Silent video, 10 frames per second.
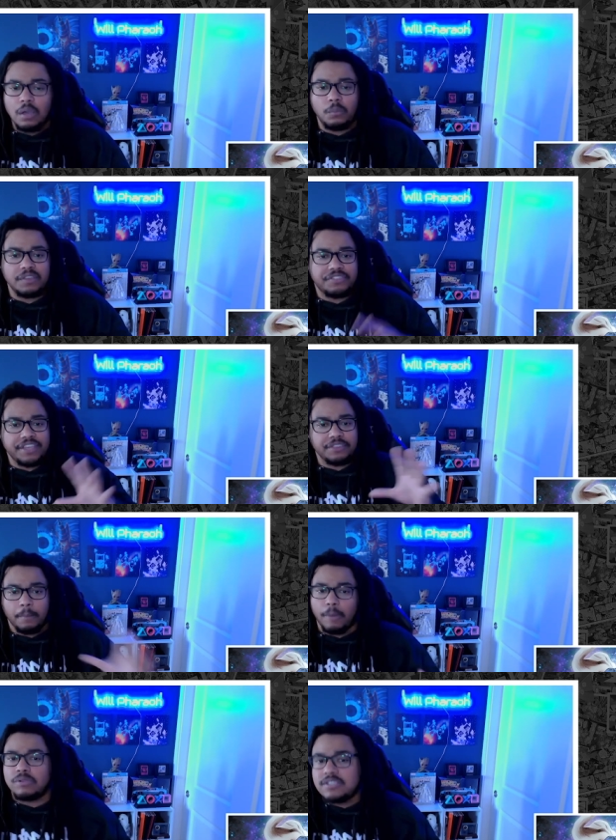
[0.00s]
within the
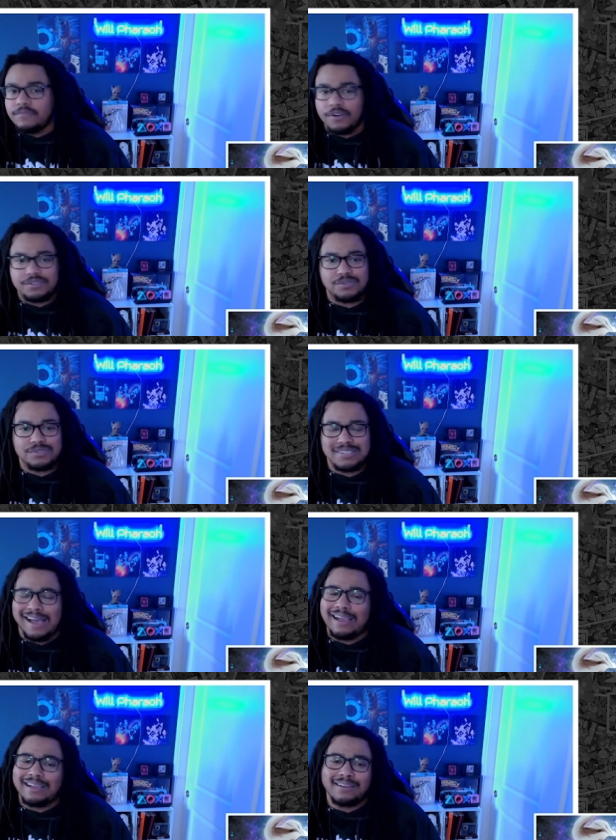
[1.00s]
multiversal
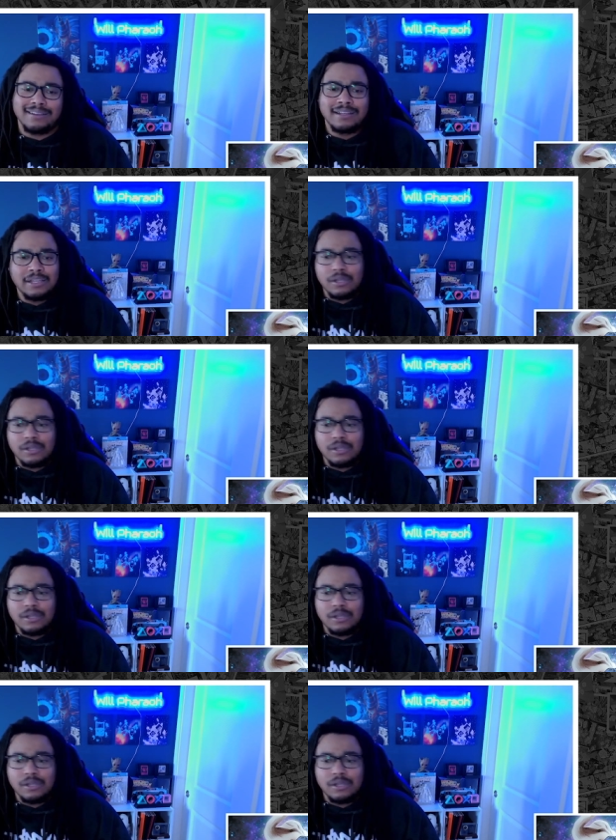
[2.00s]
saga